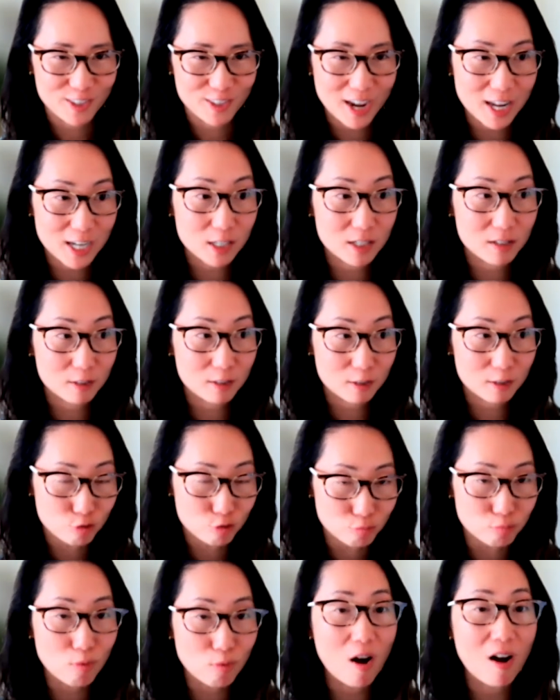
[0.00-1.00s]
that
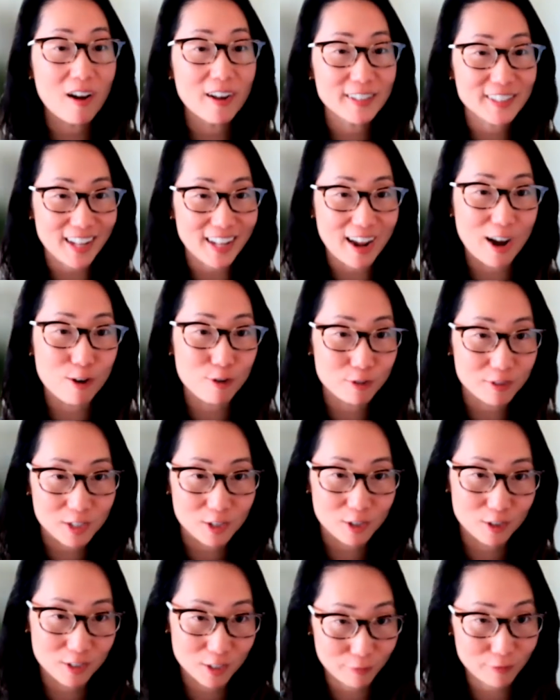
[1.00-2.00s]
draws out
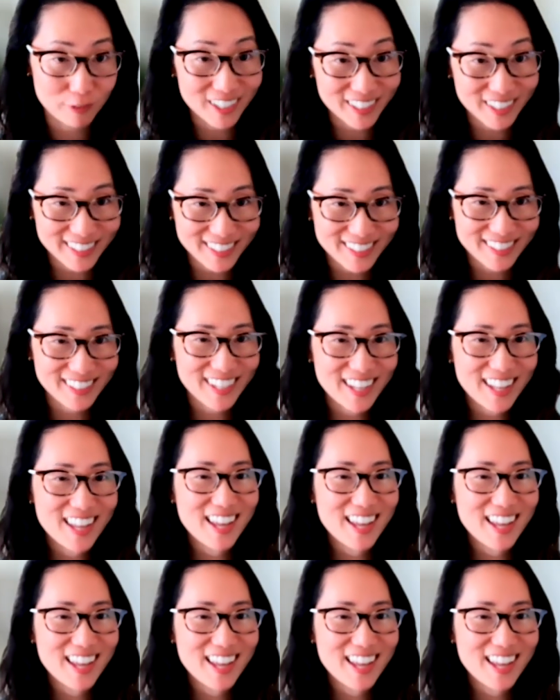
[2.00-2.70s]
their difference,